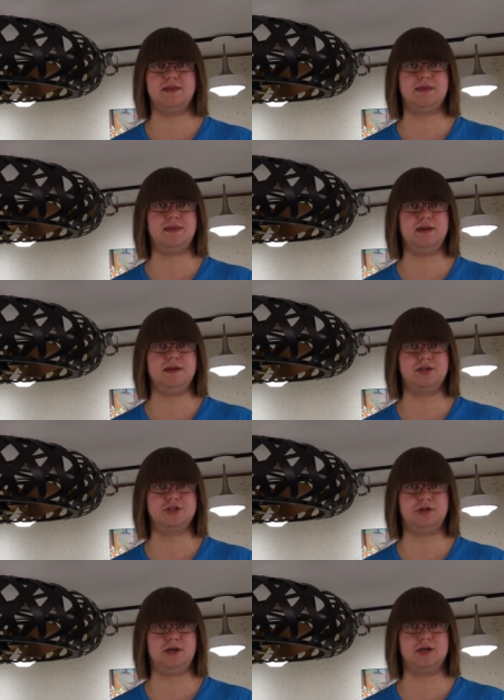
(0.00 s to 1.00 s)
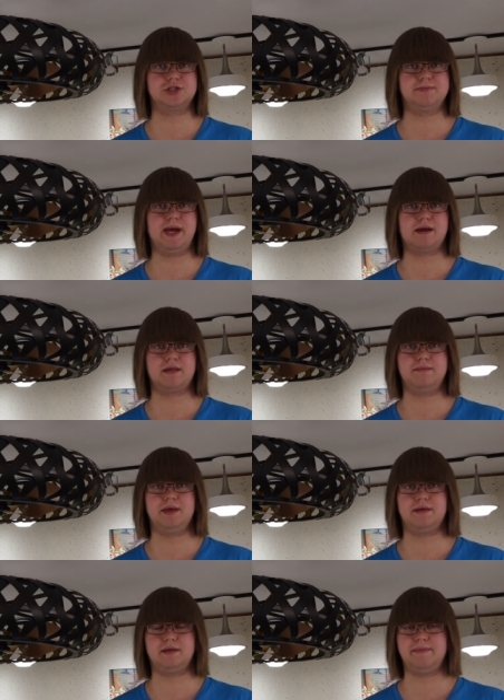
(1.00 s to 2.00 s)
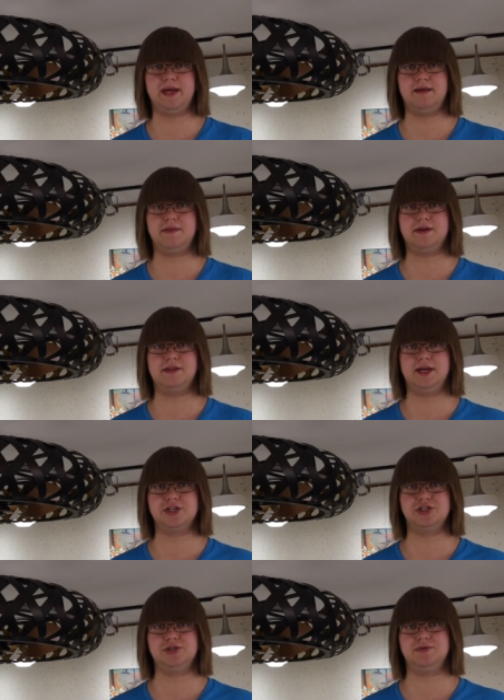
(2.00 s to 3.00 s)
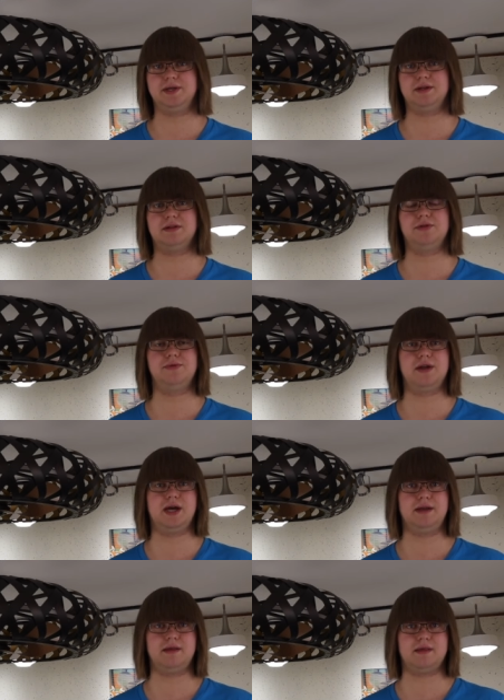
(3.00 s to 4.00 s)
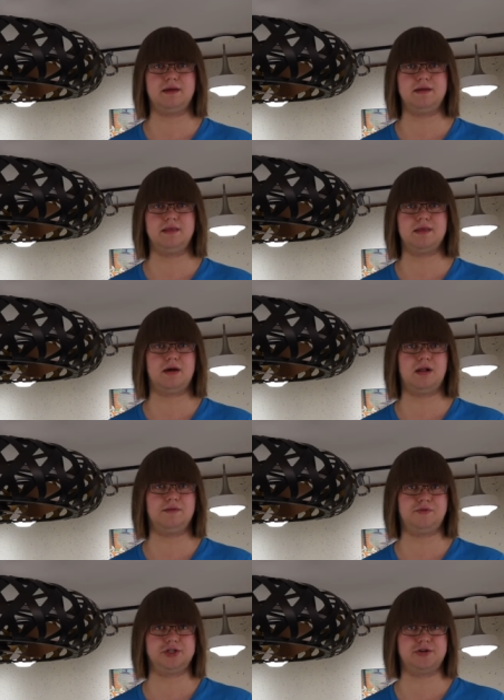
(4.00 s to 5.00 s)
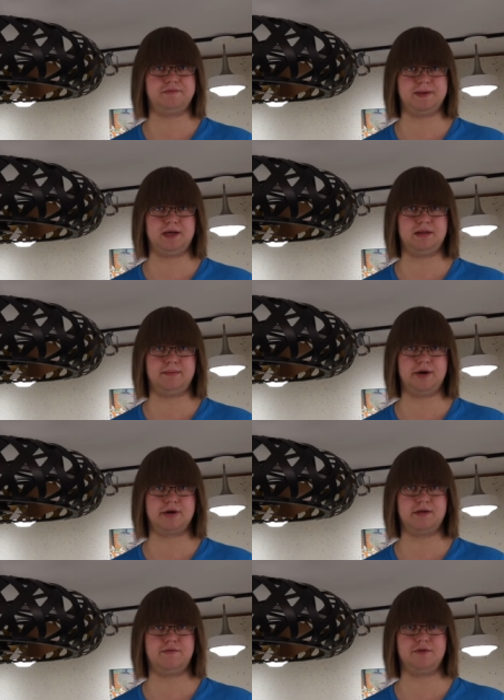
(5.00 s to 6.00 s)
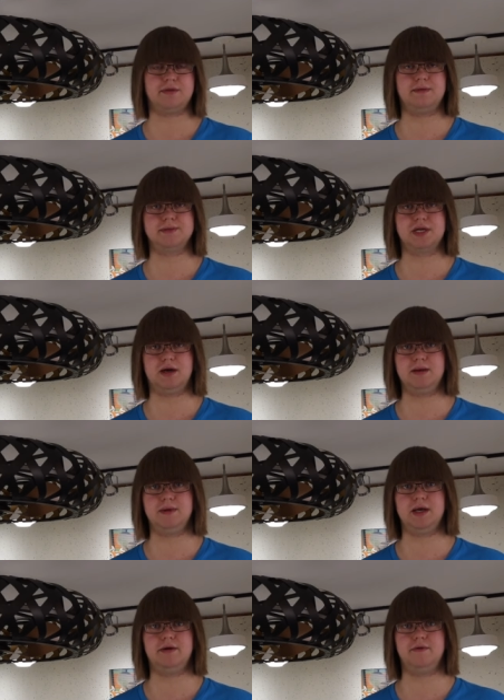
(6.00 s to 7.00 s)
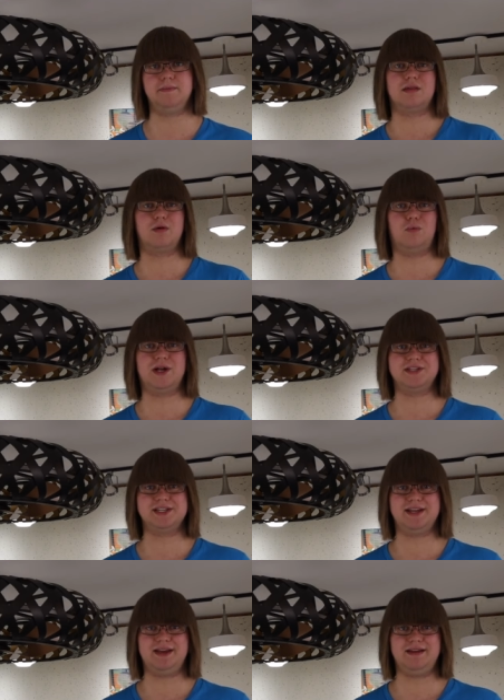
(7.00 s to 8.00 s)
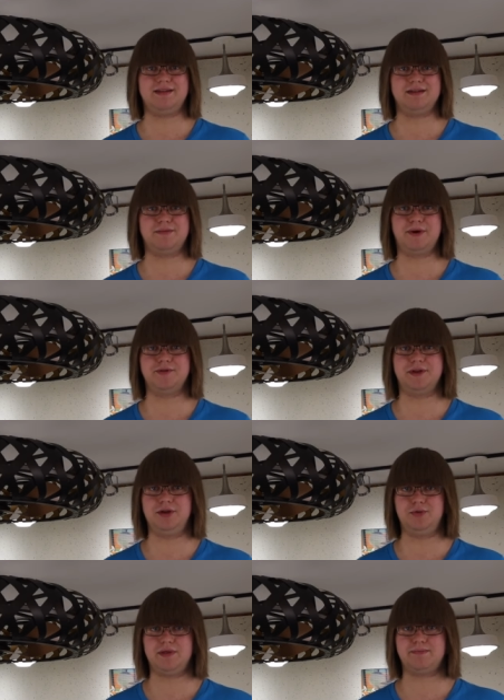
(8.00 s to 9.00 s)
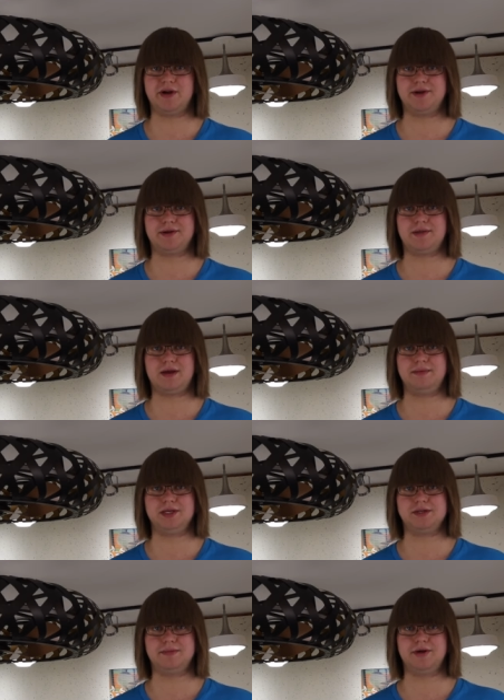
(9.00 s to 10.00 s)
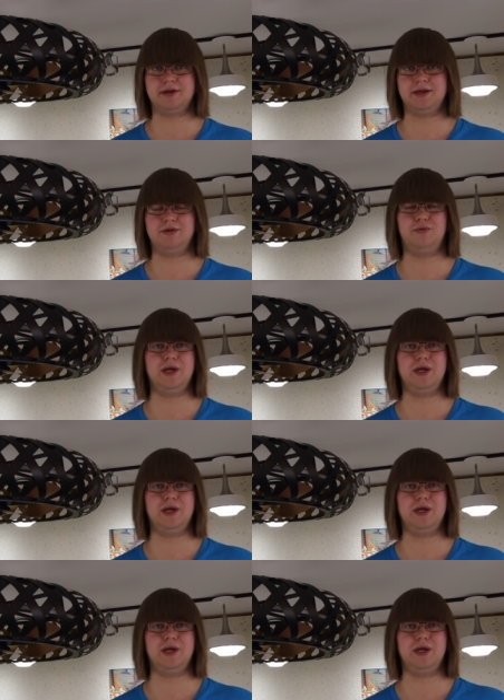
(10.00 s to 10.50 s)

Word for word: Since the initial launch, Maxim has expanded the collection to include nine designs, all of which have been on the market for some time now. So while today isn't about the newest products coming to market,